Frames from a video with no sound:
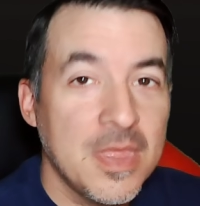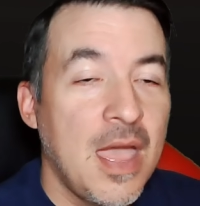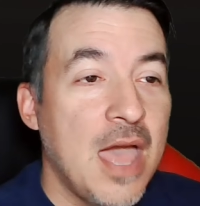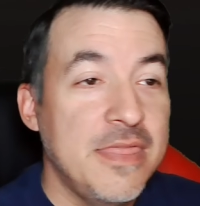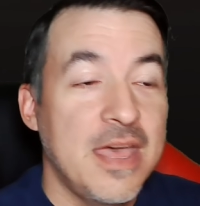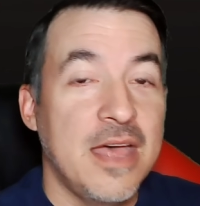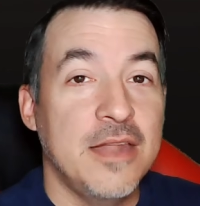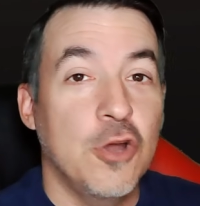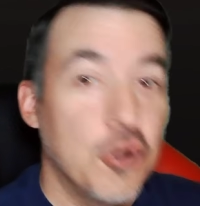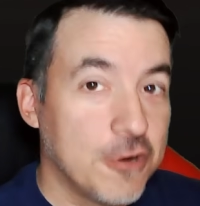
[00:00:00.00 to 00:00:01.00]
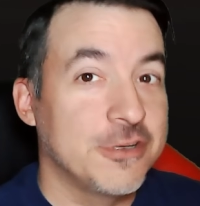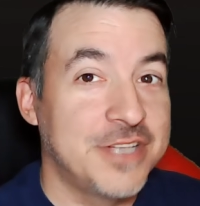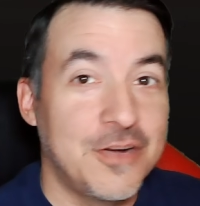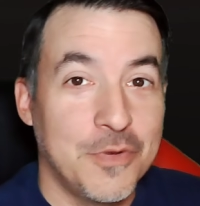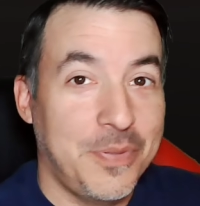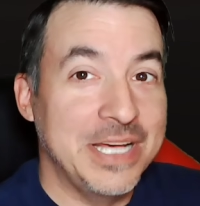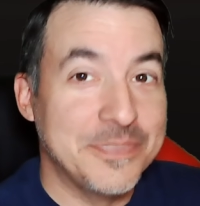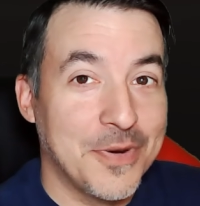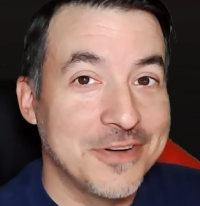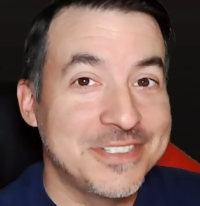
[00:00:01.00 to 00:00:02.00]
And then Hooker's going to replace
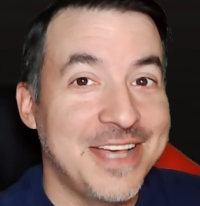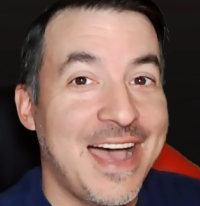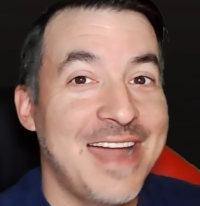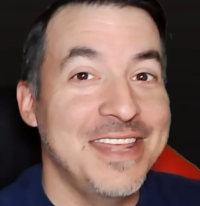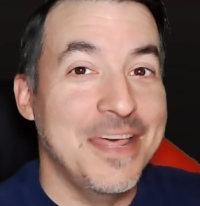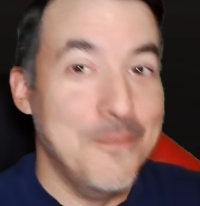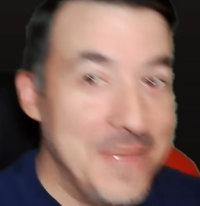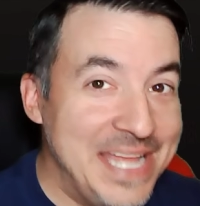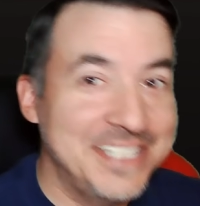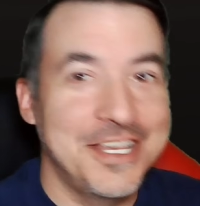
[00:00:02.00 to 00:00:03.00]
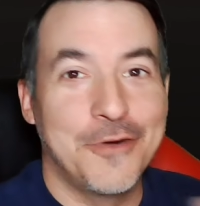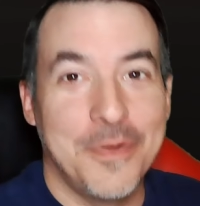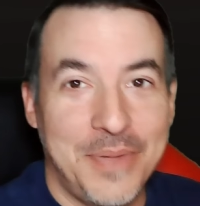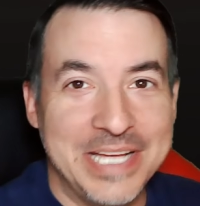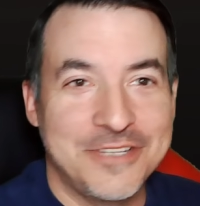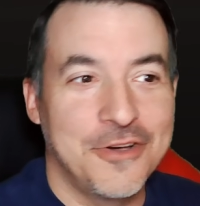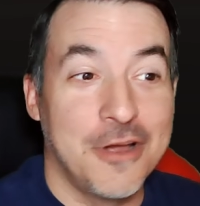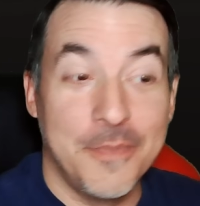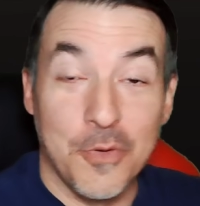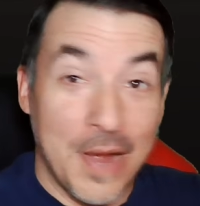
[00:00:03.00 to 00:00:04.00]
Burnside, and then Meade's going to replace
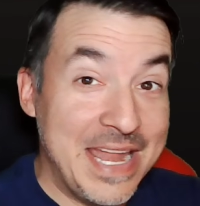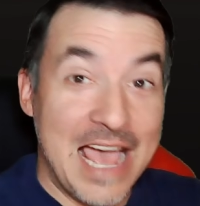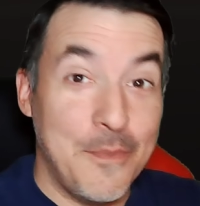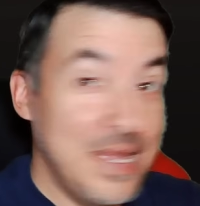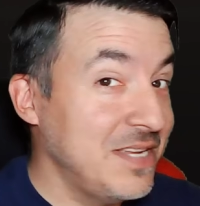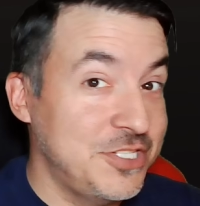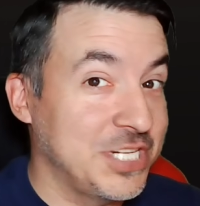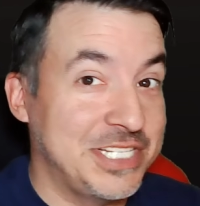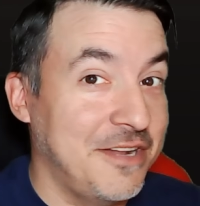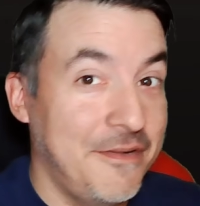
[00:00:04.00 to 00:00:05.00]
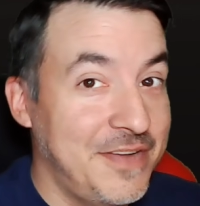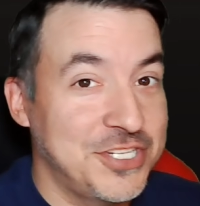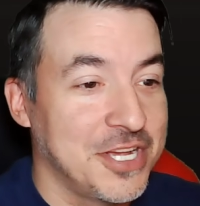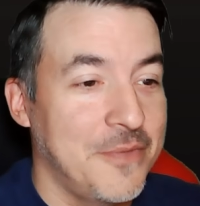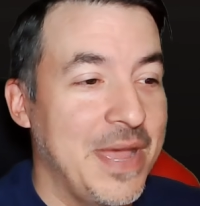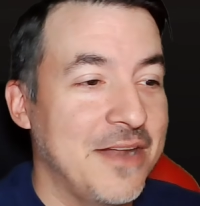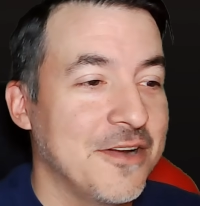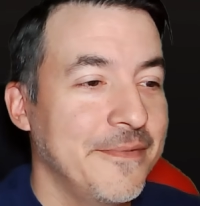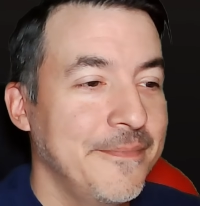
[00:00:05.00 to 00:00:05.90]
Hooker. But right now, Meade's just a division commander.